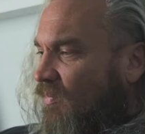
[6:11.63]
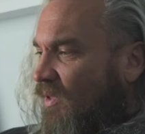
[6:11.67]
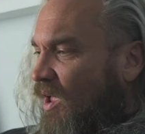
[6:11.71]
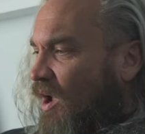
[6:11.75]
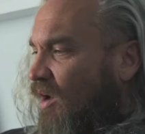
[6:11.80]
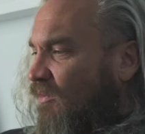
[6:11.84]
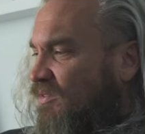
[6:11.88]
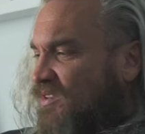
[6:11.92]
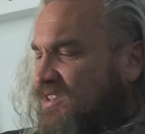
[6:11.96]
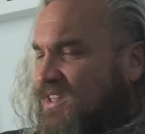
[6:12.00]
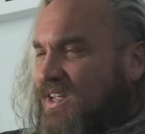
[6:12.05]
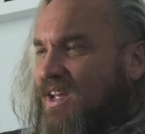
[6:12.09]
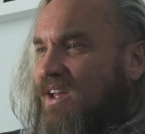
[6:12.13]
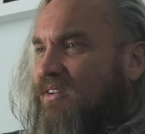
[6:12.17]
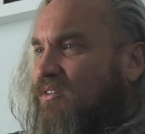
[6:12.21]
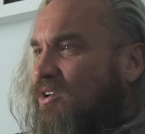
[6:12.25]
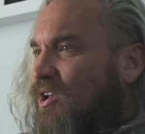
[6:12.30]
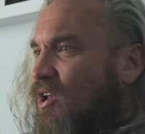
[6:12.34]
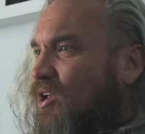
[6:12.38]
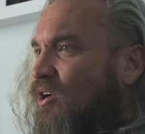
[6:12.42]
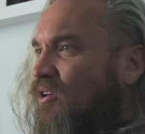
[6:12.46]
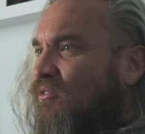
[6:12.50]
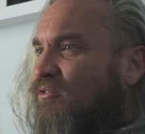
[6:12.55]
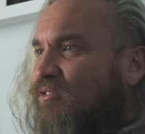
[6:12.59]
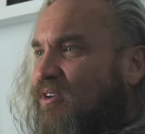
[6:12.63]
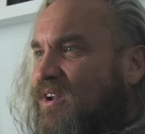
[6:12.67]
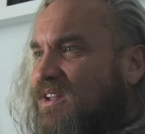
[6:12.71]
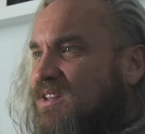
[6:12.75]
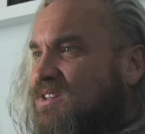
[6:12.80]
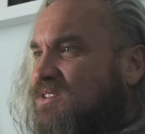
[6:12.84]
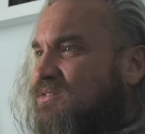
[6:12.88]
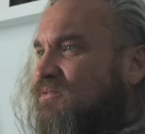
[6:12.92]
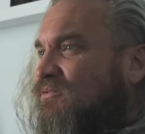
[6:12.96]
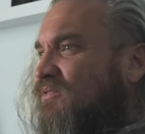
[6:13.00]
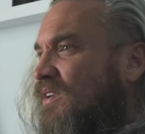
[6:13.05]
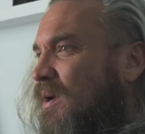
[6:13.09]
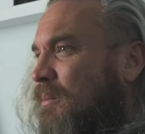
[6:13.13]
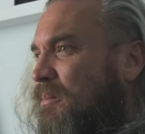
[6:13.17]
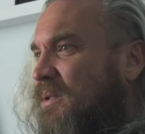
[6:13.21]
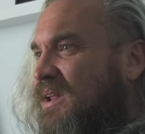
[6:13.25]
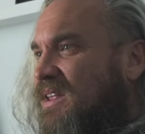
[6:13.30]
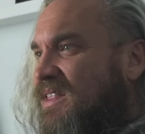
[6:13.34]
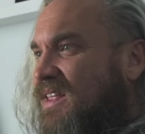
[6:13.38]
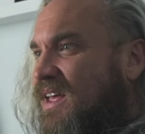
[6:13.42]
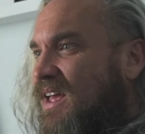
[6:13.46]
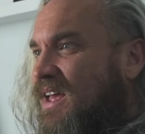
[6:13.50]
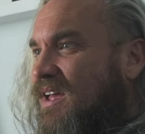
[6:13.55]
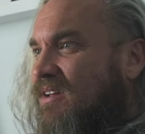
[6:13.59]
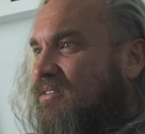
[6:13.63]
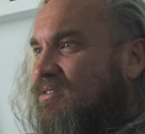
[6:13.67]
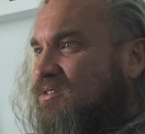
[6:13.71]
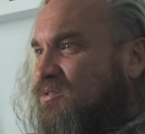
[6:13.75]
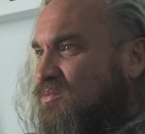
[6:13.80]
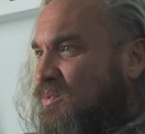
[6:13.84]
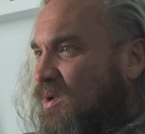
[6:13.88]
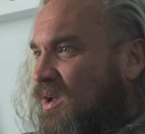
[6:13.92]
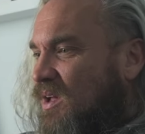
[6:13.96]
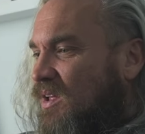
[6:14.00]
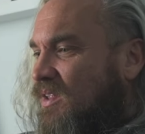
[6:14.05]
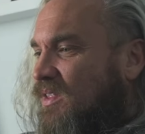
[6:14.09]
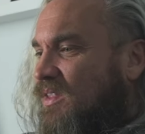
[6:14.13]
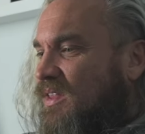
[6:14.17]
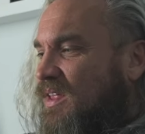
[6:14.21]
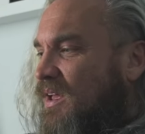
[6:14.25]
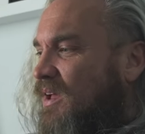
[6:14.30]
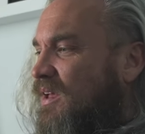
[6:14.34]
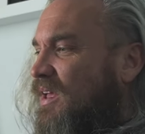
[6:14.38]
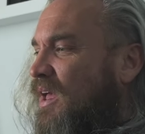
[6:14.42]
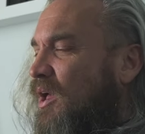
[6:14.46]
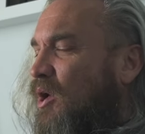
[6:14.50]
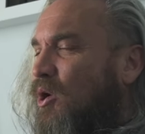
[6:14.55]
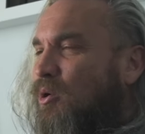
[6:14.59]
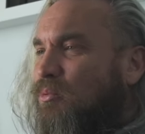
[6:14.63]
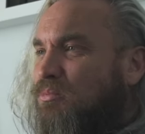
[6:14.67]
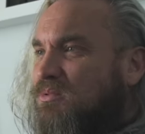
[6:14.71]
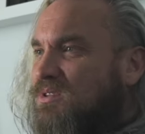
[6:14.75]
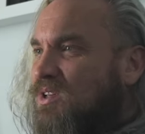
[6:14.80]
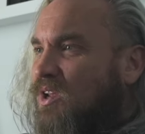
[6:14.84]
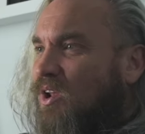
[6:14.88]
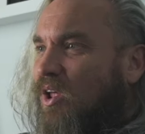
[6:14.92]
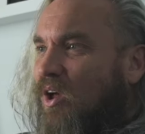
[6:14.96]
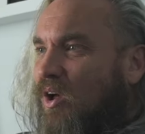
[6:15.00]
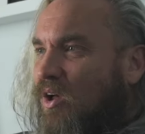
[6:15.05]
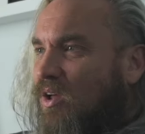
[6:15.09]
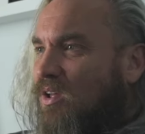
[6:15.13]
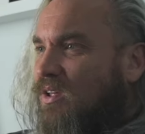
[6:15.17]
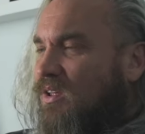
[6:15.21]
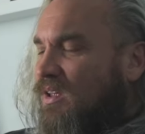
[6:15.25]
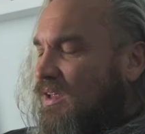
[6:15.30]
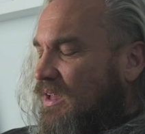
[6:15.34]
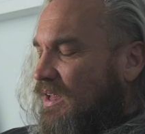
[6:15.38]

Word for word: Obviously, I have a lot of friends and family there as well. That helped a lot.